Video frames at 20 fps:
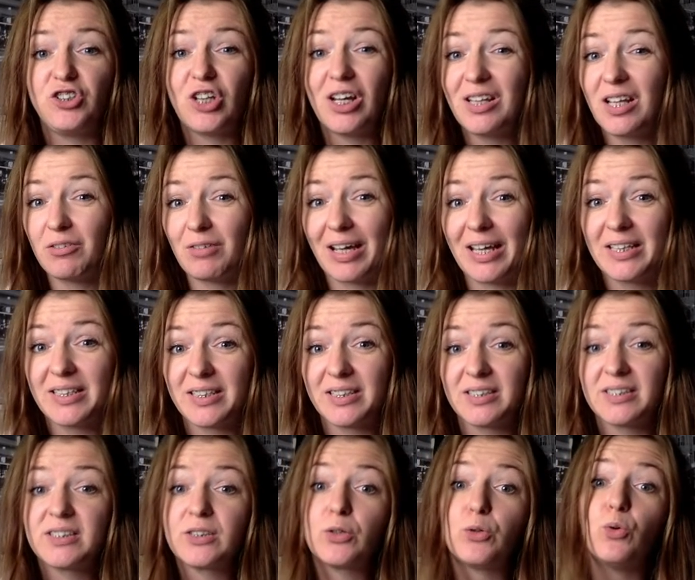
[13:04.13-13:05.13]

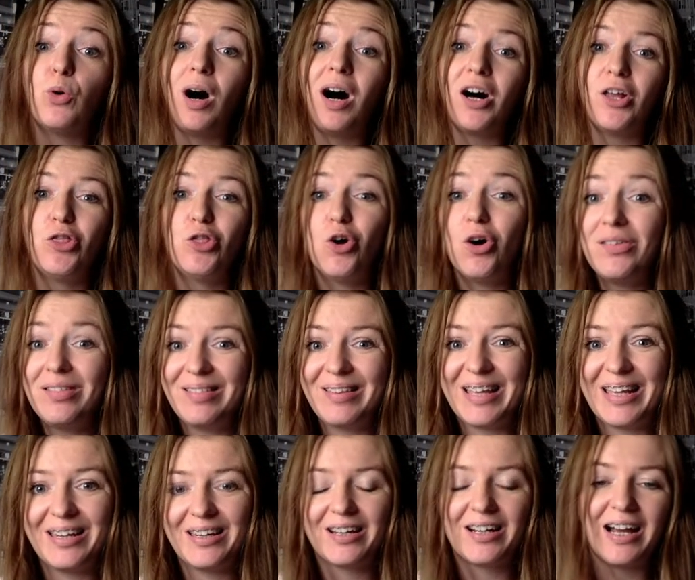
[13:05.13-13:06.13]
generators who are
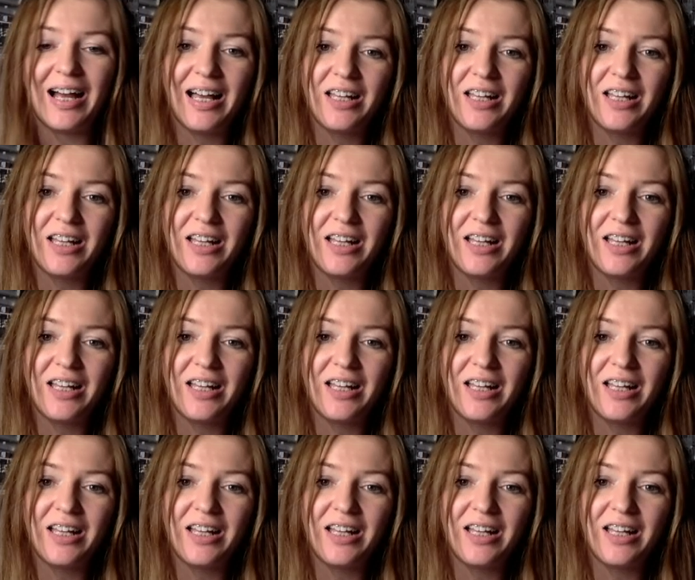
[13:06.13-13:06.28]
non-linear,